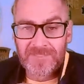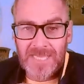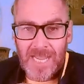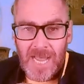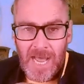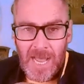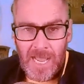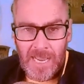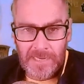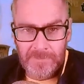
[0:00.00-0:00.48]

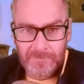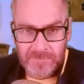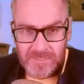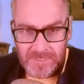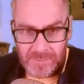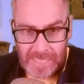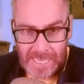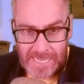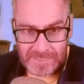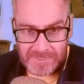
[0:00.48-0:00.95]

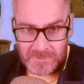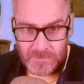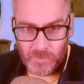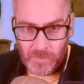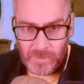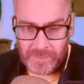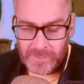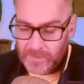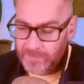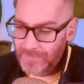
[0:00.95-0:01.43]
times last
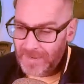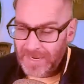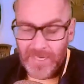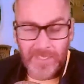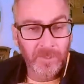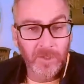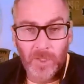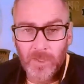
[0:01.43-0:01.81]
week, man.